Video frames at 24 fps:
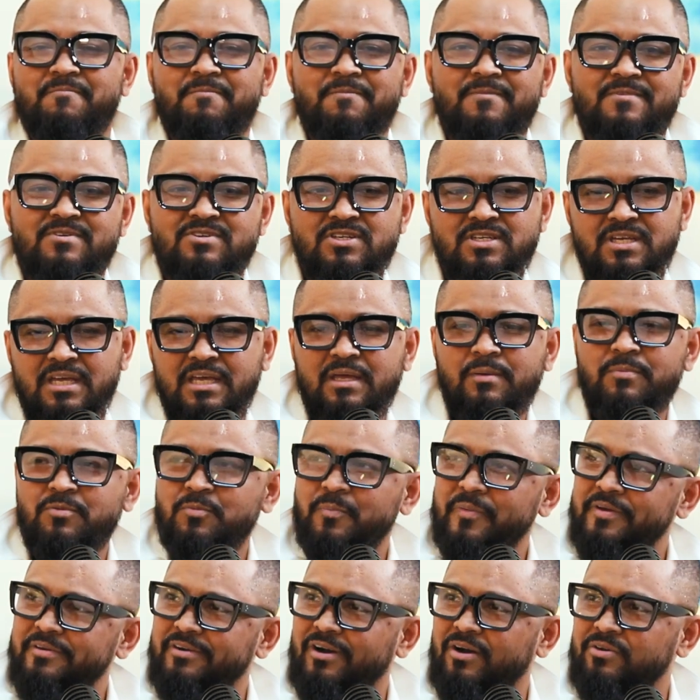She keeps
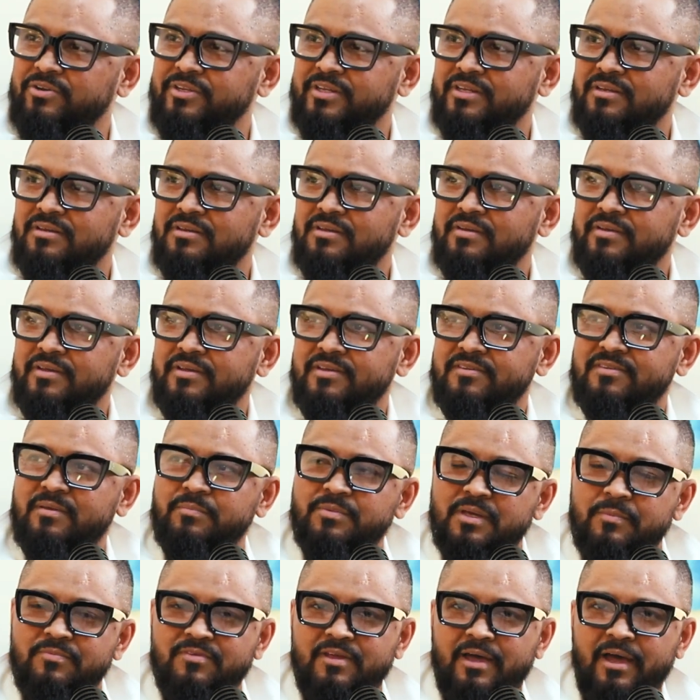me grounded, because
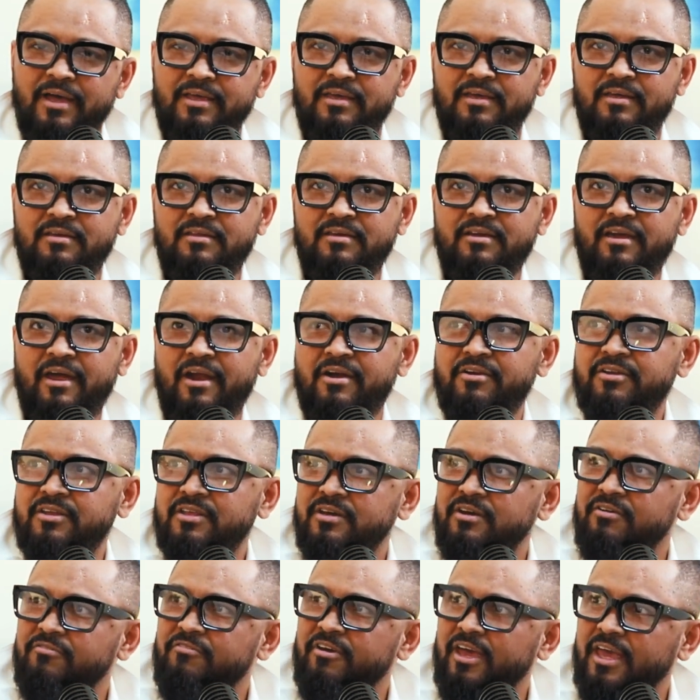sometimes I get carried
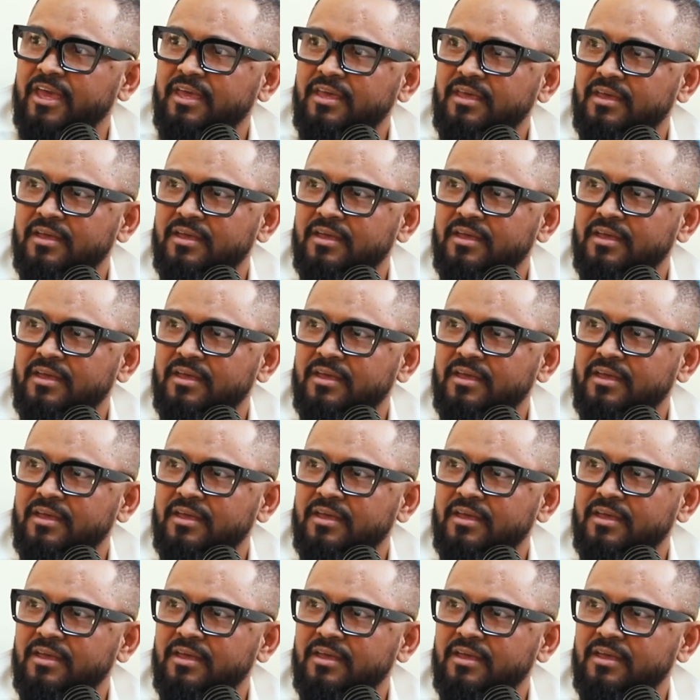away.